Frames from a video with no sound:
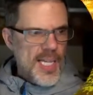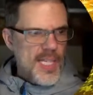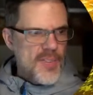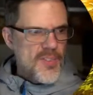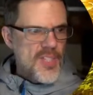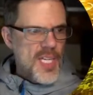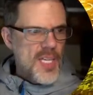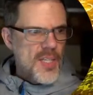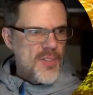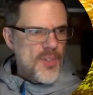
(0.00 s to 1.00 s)
I can hit
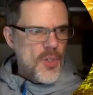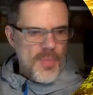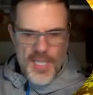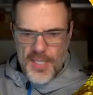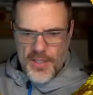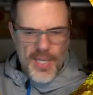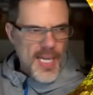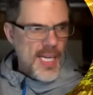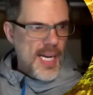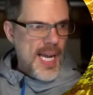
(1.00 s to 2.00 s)
Z to zoom in, or
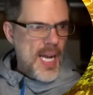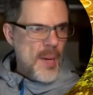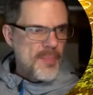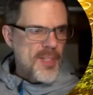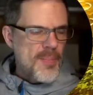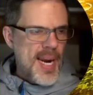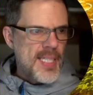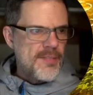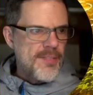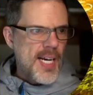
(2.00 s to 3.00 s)
I could hit M to
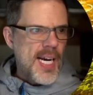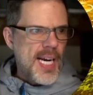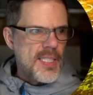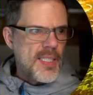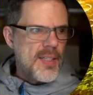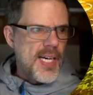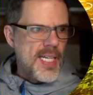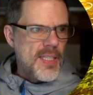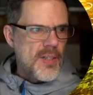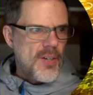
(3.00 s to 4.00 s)
magnify,
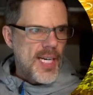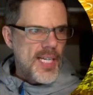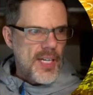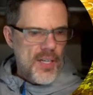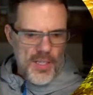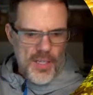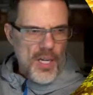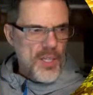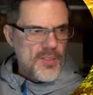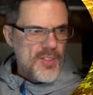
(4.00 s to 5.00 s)
right? Or I can hit
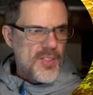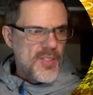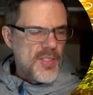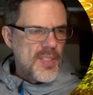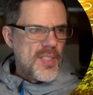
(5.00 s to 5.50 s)
Alt.